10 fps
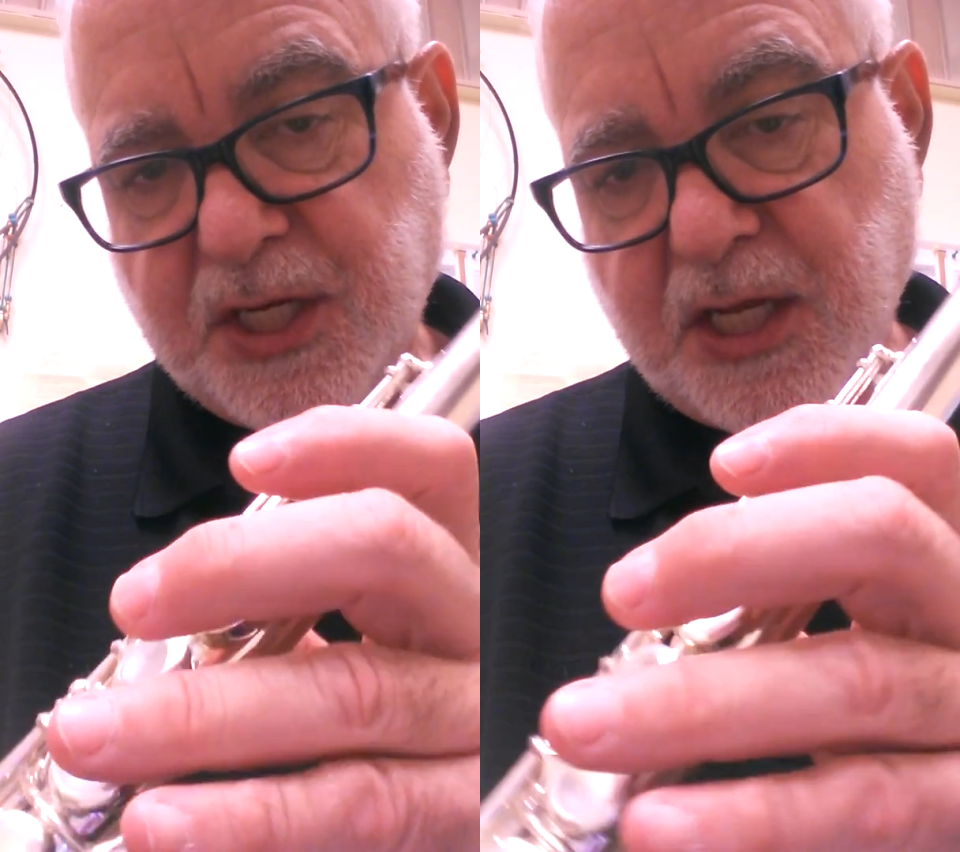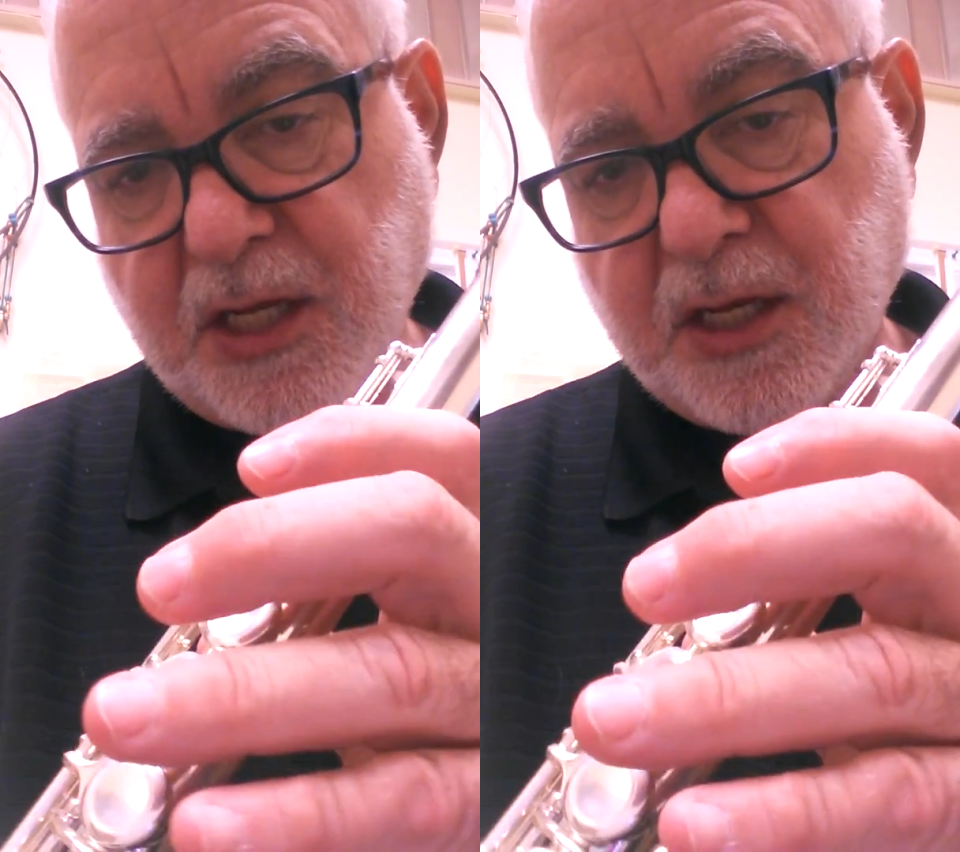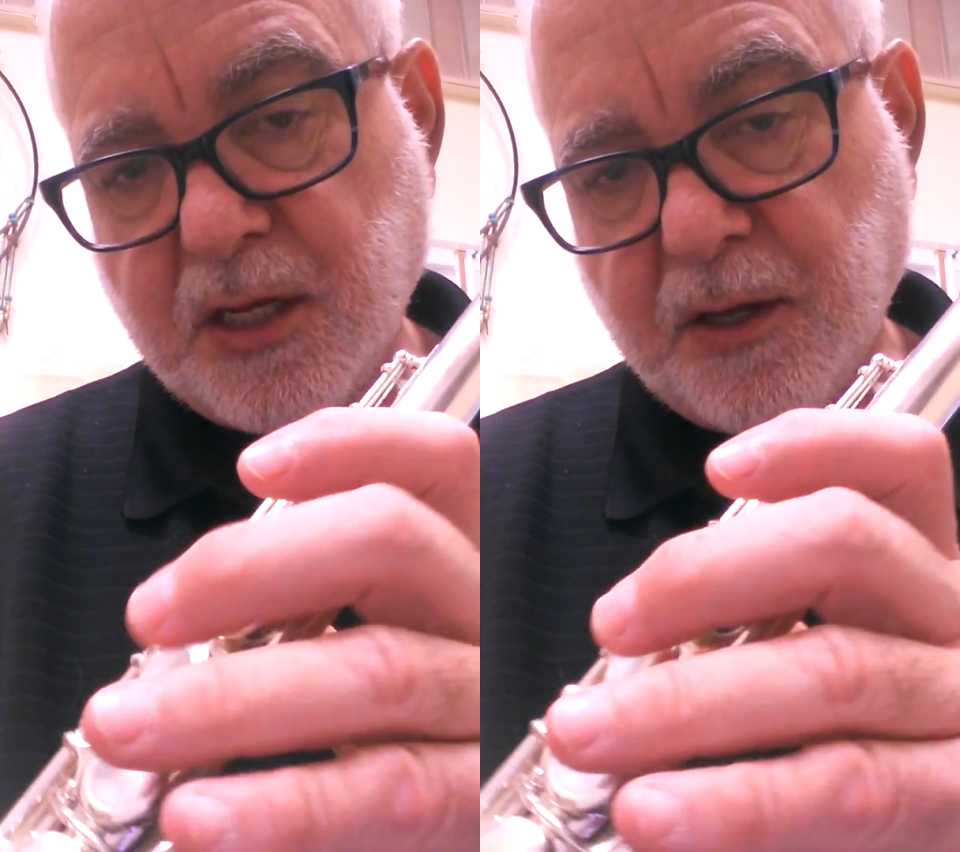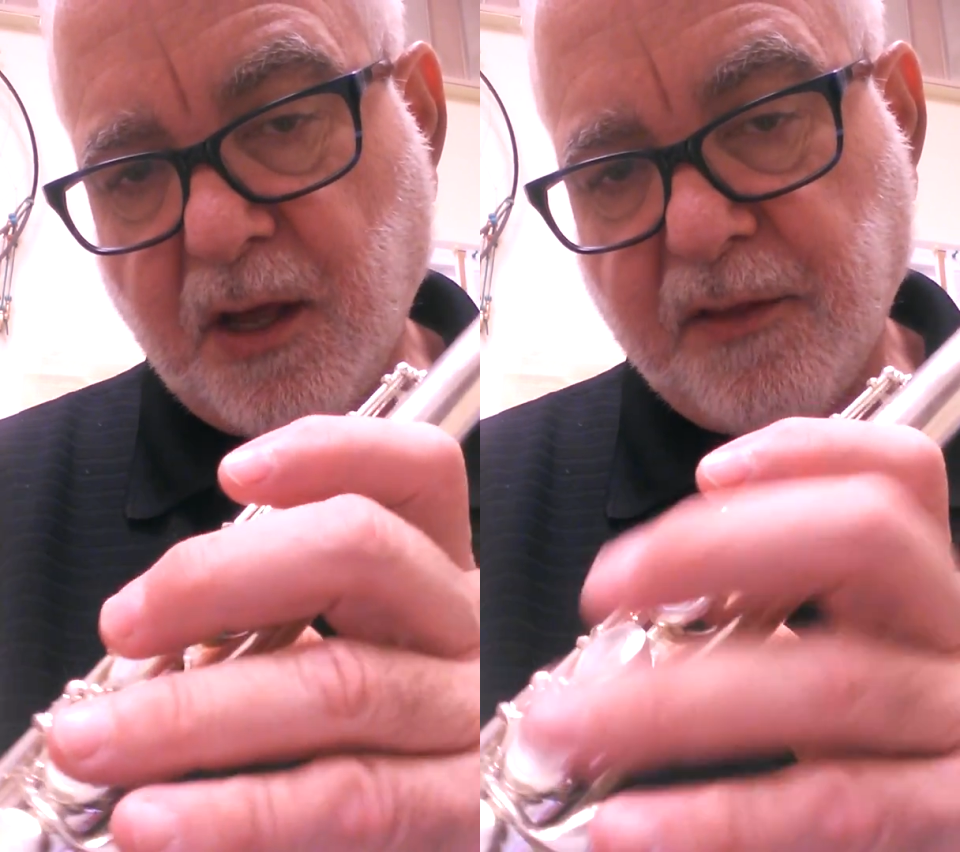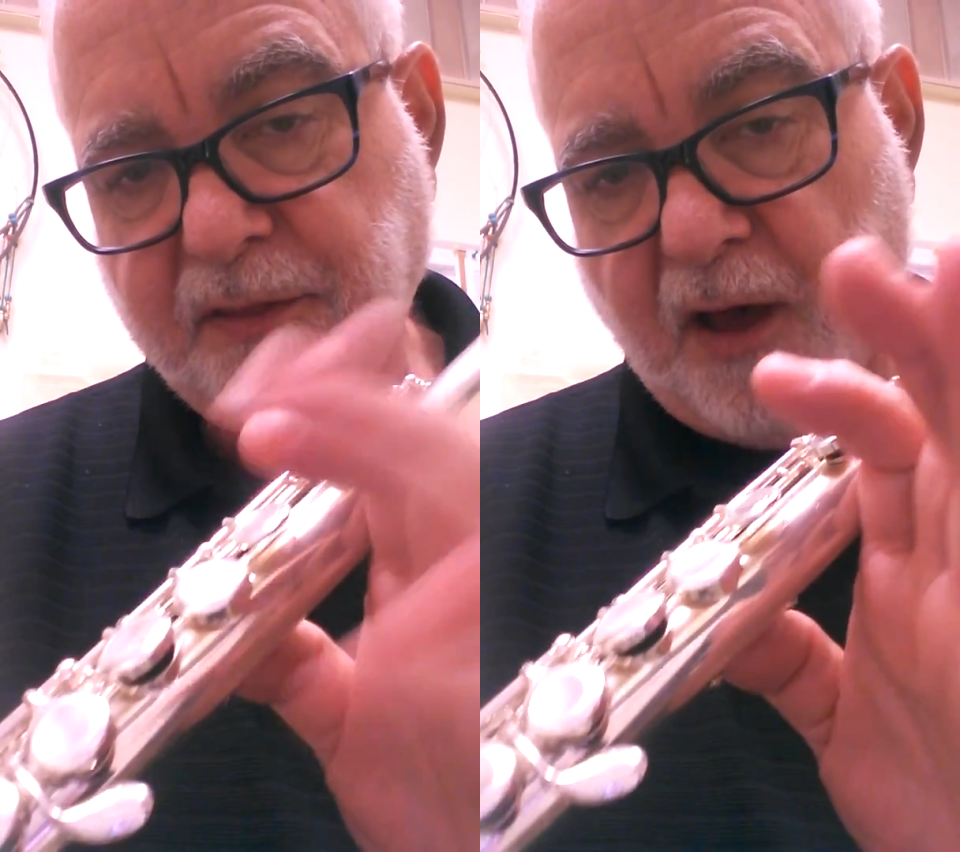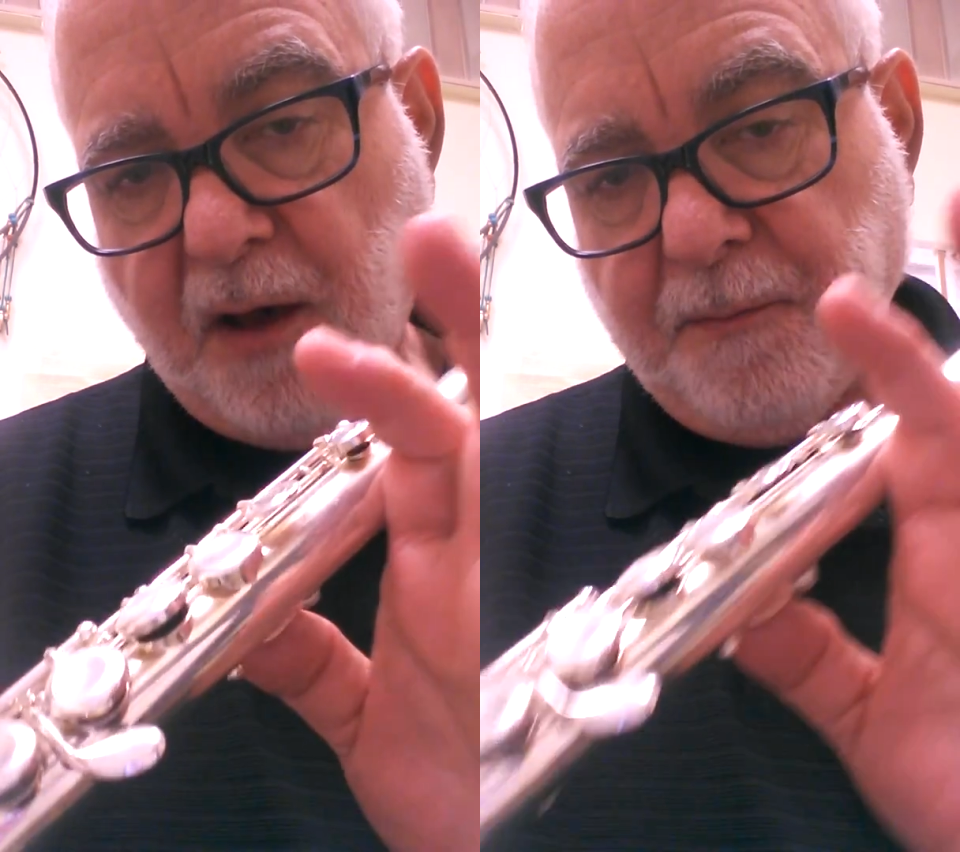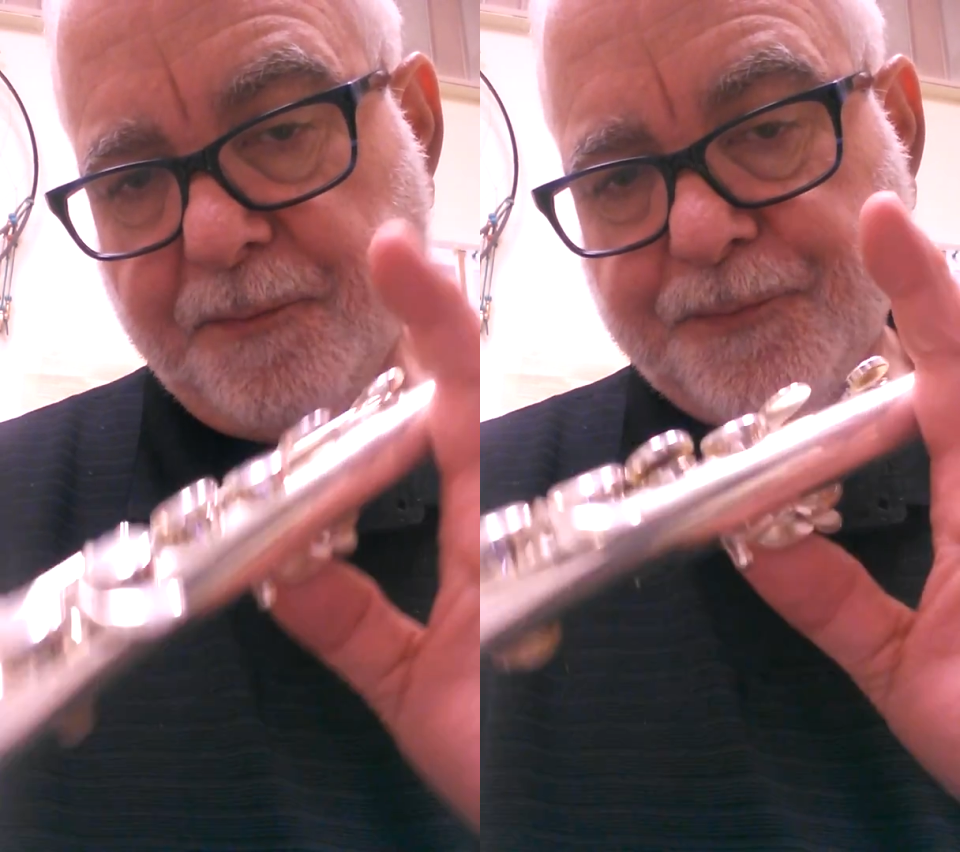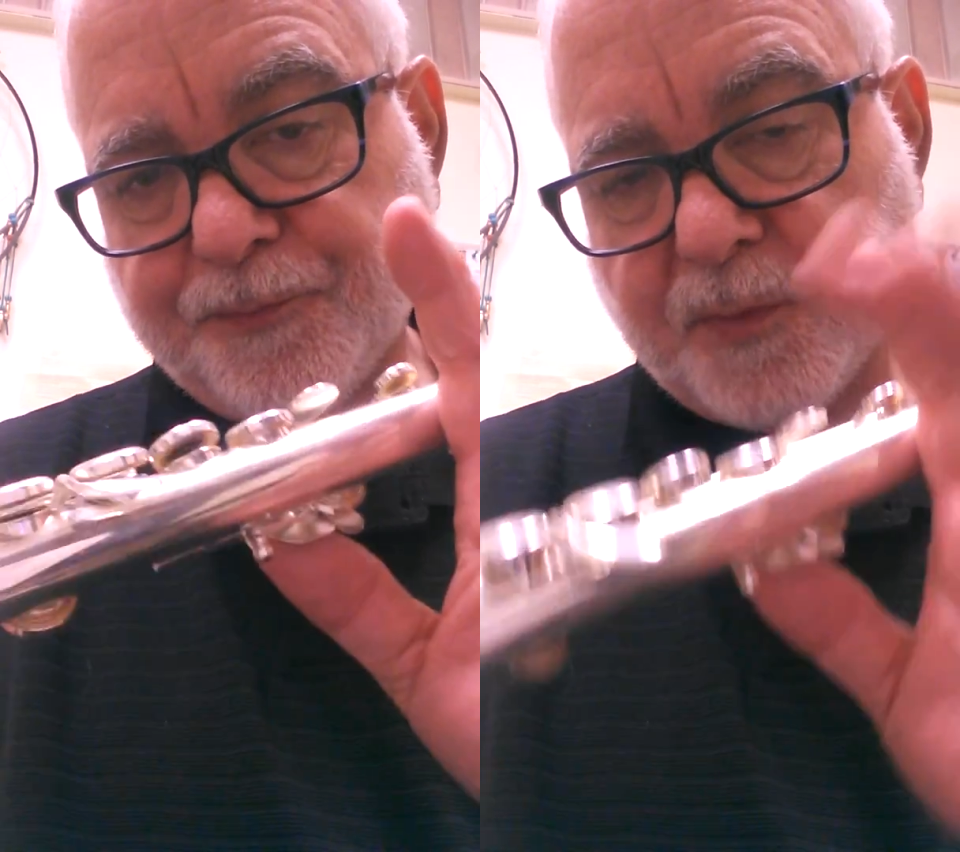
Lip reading: D. Thumb,